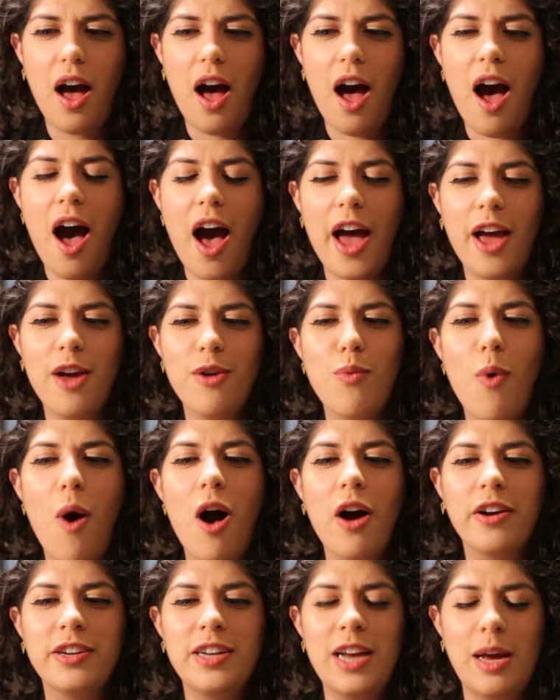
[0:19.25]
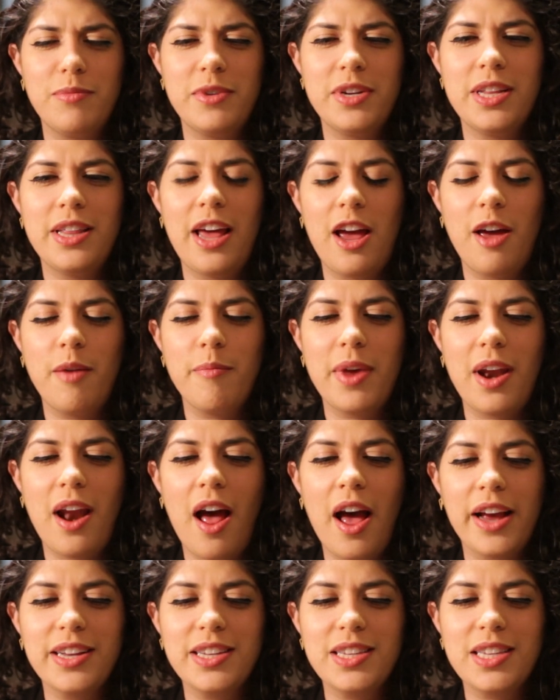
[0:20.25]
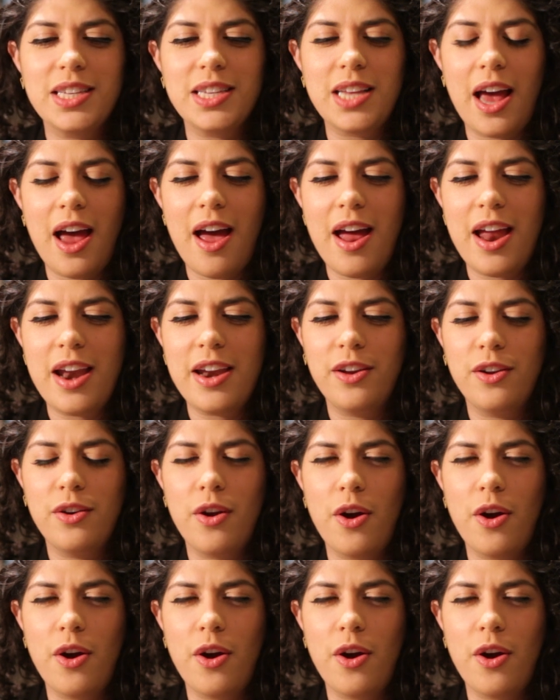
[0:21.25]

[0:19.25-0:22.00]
I walked up to them and I said,